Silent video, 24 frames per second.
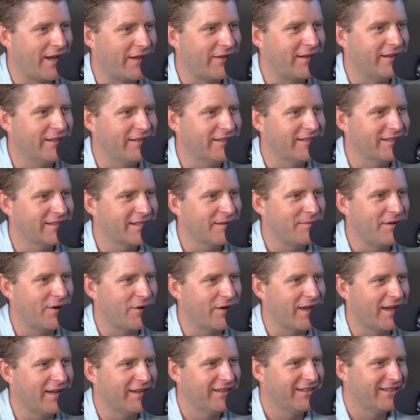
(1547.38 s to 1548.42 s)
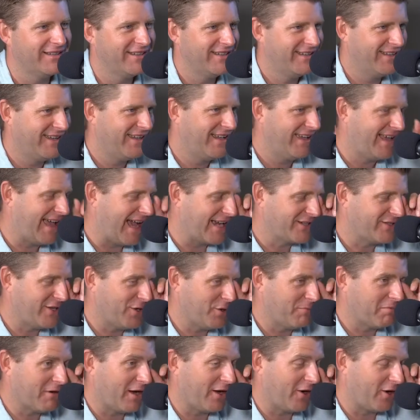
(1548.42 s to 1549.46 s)
there. Uh, I, I ran over that option.
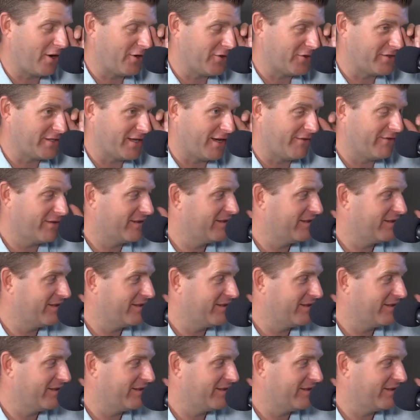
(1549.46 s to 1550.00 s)
Actually, I felt like the yourself. gun would